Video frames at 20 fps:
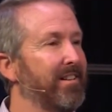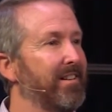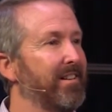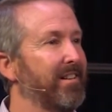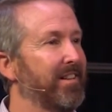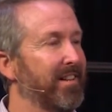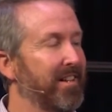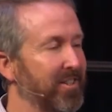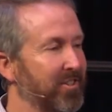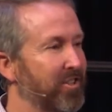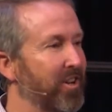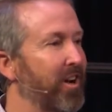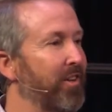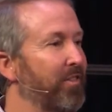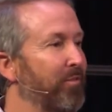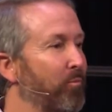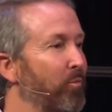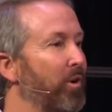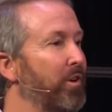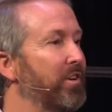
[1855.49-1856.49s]
He's
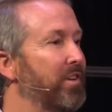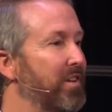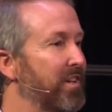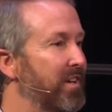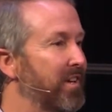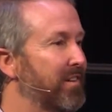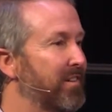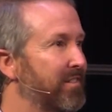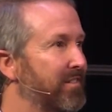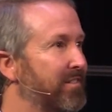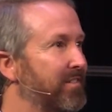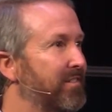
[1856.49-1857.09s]
on one knee,